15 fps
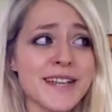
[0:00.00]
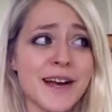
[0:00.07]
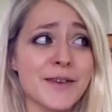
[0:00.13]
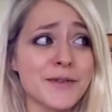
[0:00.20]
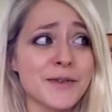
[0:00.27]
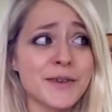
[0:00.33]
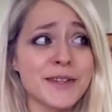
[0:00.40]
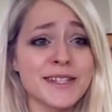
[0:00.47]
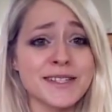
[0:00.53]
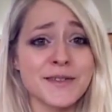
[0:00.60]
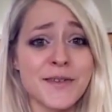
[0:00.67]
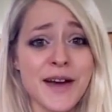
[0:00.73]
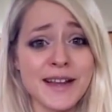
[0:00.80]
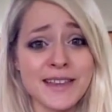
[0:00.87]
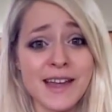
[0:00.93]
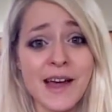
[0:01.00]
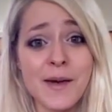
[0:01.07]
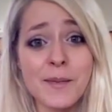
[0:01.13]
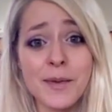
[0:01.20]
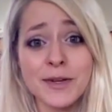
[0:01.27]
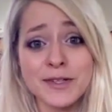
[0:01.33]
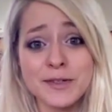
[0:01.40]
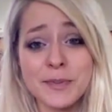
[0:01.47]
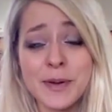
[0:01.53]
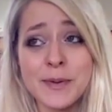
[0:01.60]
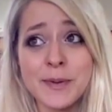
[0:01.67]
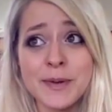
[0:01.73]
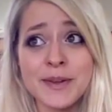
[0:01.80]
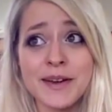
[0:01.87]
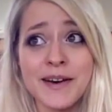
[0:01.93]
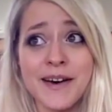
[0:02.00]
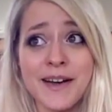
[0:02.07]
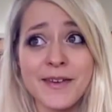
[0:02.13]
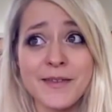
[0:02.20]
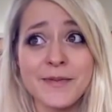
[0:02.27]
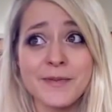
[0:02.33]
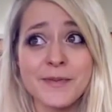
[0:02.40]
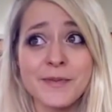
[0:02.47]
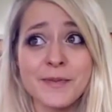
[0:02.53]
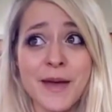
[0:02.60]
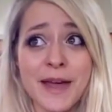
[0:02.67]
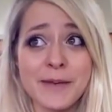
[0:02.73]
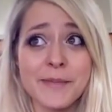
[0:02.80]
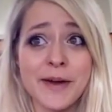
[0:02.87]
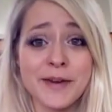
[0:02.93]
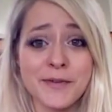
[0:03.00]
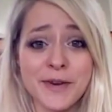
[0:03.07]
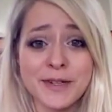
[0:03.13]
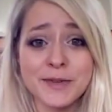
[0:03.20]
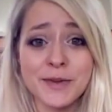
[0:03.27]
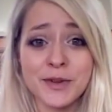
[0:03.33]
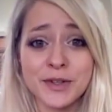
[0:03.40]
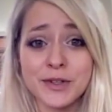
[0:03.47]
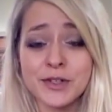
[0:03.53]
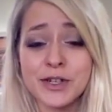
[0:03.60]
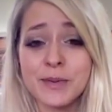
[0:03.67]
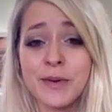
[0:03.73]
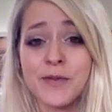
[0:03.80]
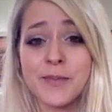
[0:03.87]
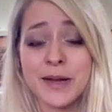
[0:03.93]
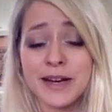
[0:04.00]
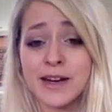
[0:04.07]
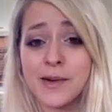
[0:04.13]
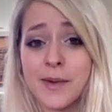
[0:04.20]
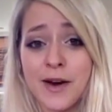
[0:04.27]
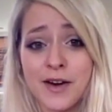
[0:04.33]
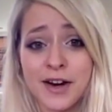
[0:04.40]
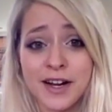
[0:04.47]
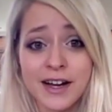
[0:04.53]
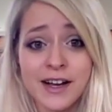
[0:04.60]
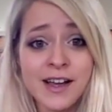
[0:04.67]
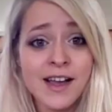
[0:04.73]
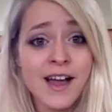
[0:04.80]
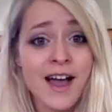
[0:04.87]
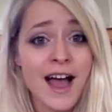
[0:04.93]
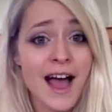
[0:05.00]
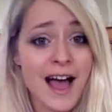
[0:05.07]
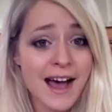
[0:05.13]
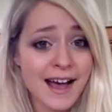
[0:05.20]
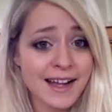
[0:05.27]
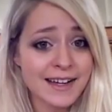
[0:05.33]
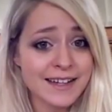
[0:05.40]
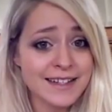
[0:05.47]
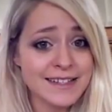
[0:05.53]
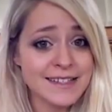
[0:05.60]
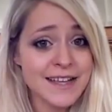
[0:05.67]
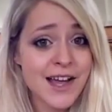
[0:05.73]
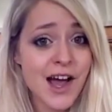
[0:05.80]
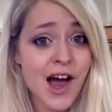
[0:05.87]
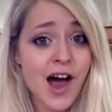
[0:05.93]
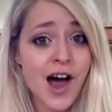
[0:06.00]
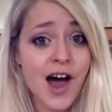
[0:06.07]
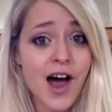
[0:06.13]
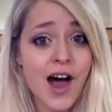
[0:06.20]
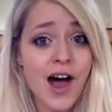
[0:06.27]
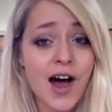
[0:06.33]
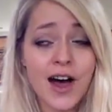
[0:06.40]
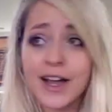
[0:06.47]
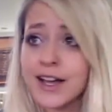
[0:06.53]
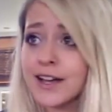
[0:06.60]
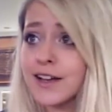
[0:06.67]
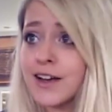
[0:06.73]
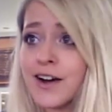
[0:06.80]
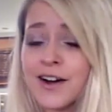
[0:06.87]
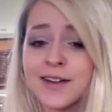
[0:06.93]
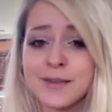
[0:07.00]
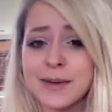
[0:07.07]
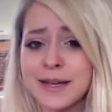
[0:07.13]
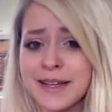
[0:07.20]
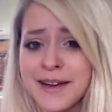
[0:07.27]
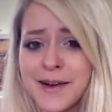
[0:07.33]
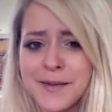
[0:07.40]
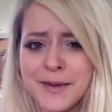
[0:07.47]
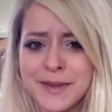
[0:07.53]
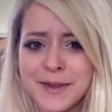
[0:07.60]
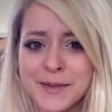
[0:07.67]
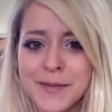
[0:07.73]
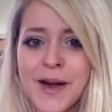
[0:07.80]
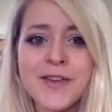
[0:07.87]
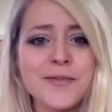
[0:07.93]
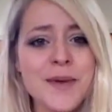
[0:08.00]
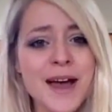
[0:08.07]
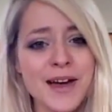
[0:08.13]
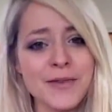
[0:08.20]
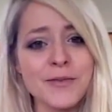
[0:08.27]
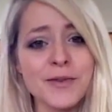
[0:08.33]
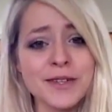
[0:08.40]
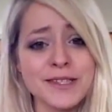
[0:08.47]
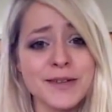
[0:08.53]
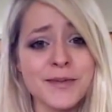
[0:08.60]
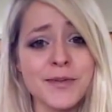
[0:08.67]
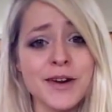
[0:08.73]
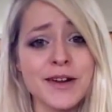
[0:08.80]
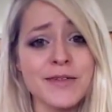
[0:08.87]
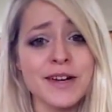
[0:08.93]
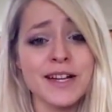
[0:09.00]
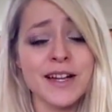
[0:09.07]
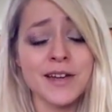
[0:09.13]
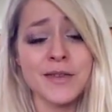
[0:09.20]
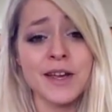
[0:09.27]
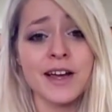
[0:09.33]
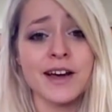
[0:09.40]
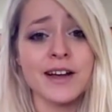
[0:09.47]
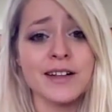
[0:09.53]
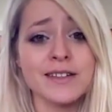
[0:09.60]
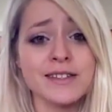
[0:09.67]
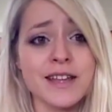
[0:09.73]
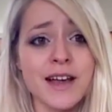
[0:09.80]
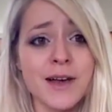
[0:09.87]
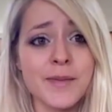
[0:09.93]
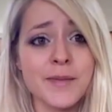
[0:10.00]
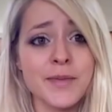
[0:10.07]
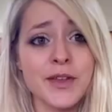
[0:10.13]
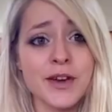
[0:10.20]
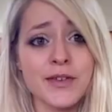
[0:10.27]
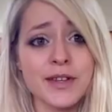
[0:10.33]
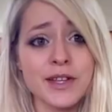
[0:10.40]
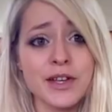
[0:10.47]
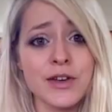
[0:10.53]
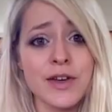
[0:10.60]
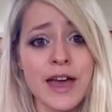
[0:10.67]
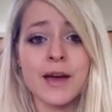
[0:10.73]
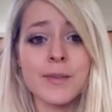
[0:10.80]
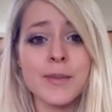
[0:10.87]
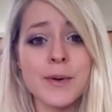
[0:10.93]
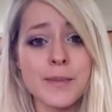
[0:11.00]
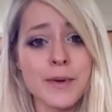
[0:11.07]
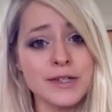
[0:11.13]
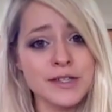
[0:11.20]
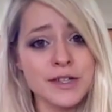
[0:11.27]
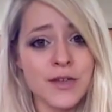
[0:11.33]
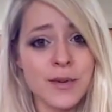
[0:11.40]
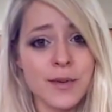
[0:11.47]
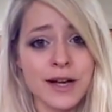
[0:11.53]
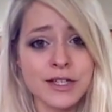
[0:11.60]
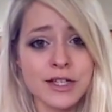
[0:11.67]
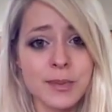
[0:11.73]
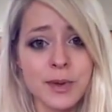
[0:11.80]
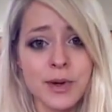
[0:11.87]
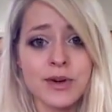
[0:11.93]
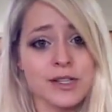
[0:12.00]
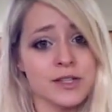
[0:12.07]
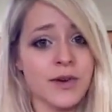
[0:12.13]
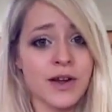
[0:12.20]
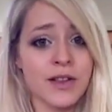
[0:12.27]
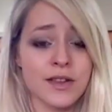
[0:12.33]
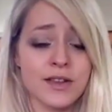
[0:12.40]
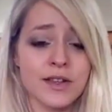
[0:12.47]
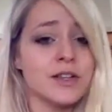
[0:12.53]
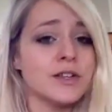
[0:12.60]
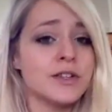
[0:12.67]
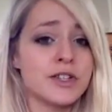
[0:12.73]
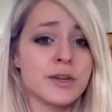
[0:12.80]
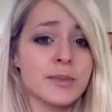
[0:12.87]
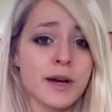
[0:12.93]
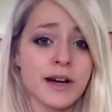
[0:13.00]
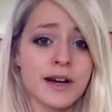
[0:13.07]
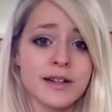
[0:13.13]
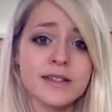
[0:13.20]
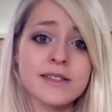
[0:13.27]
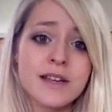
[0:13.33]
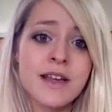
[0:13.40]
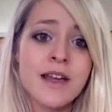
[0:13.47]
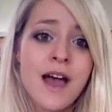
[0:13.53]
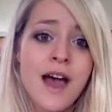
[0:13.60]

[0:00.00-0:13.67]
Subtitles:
downfall is the fact that most people that I've made better friends with on YouTube have been in America, and I can't meet up with them. I've met some really, really lovely girls that are in the UK, but most of them are actually bloggers rather than YouTube girls.